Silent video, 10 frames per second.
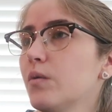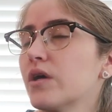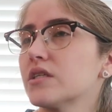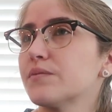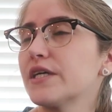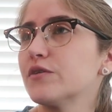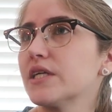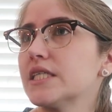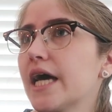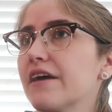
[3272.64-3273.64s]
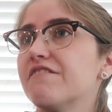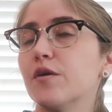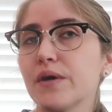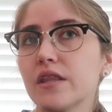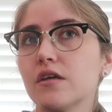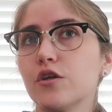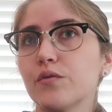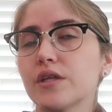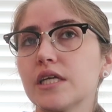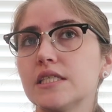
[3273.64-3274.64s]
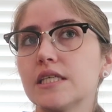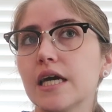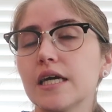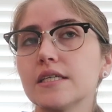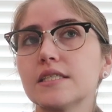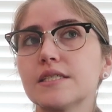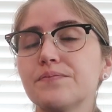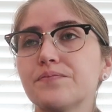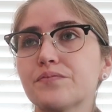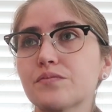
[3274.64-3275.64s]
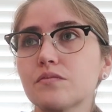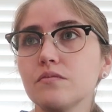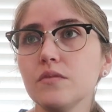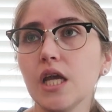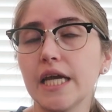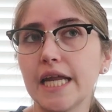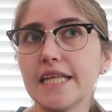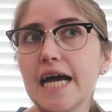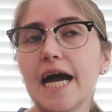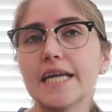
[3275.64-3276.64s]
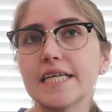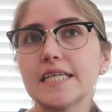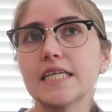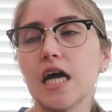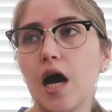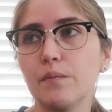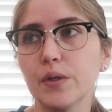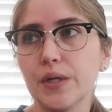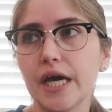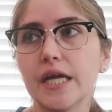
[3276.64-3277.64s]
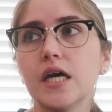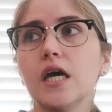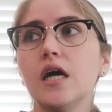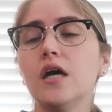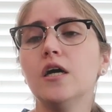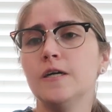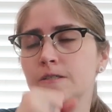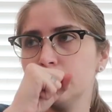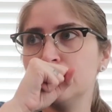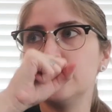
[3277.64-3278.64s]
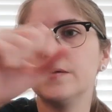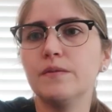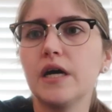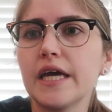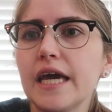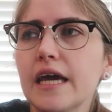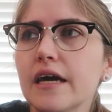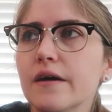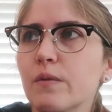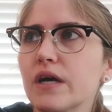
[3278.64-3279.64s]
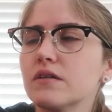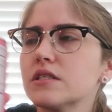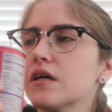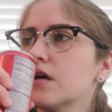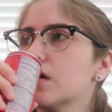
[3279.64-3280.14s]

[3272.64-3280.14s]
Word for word: what else am I doing today? Filming the new releases, getting that edited and uploaded. And what else?